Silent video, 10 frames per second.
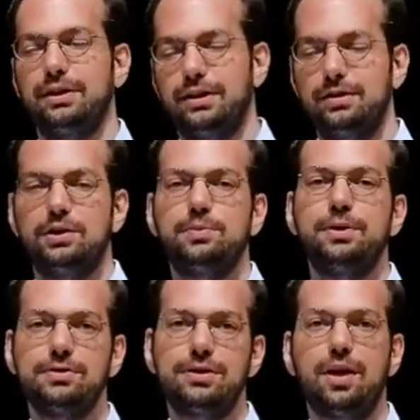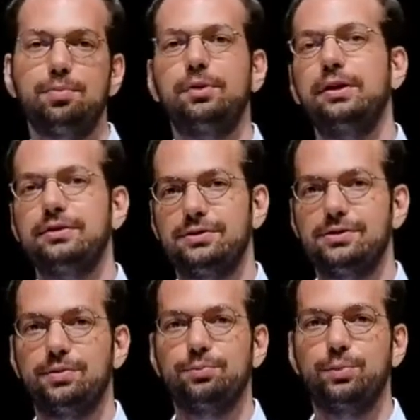Again, it depends on the operating
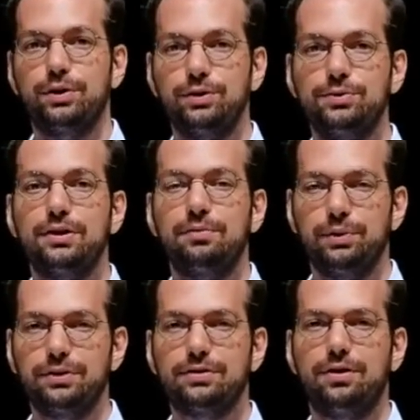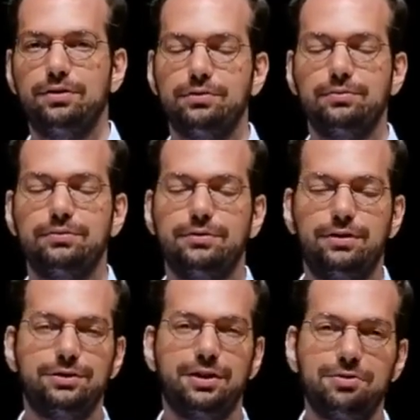system we're using, but I'll,
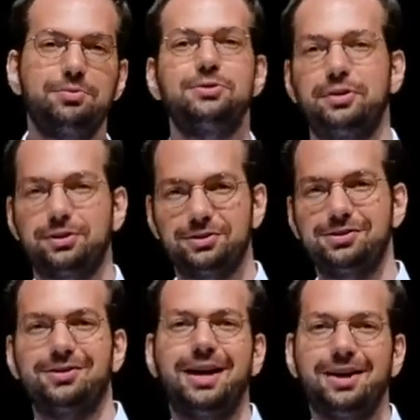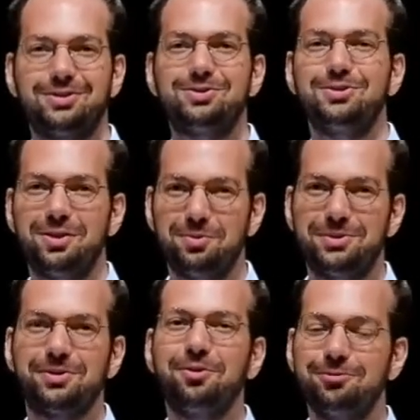I'll give you instructions on how to do that
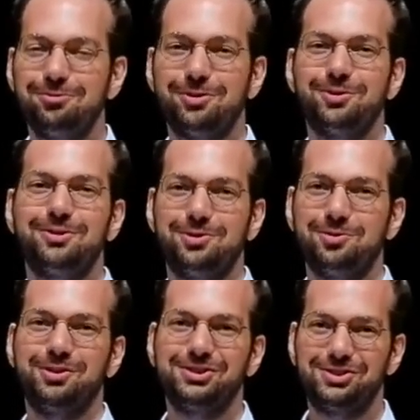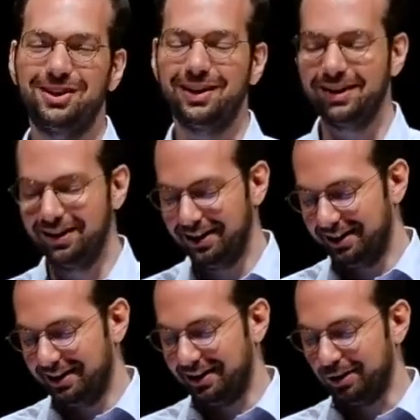with your own phone if you want to try.
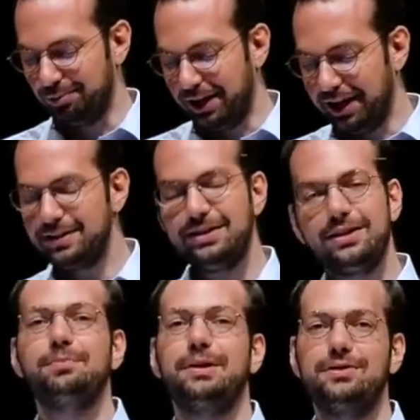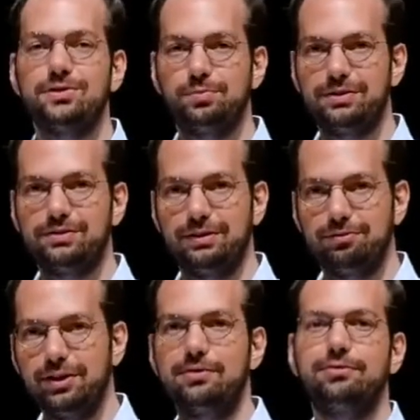Um, but A T commands are basically
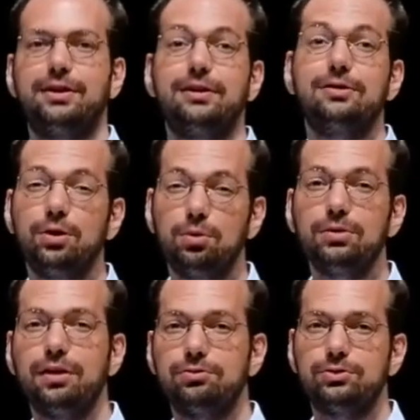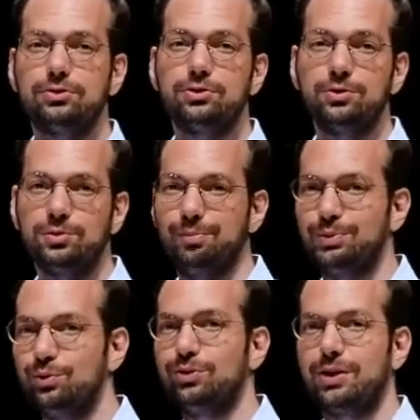very, very low-level
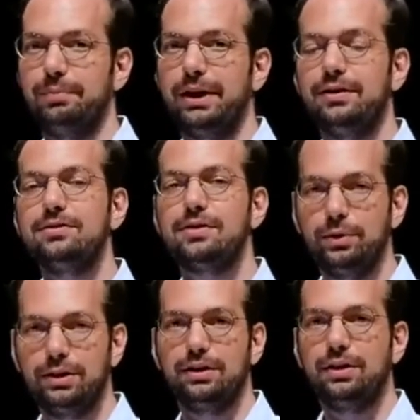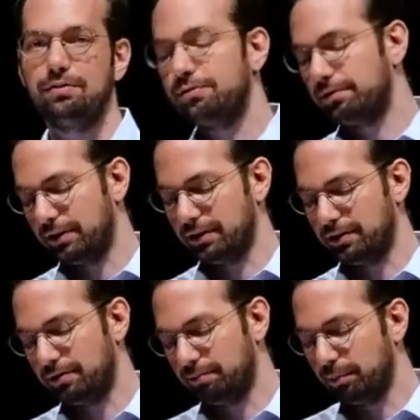computer commands that we can give
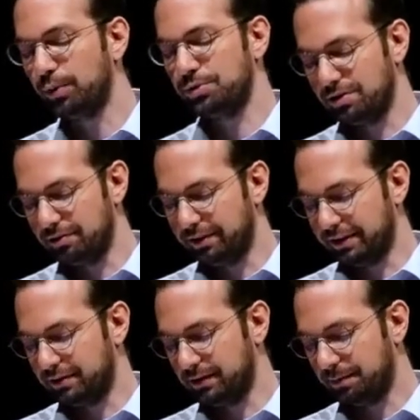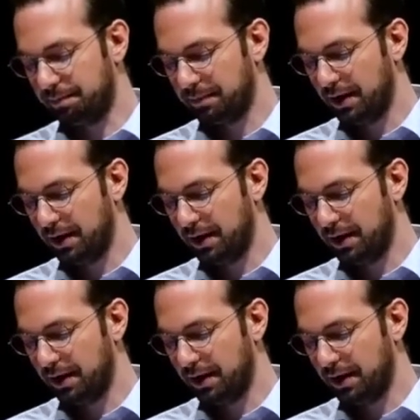uh, most devices.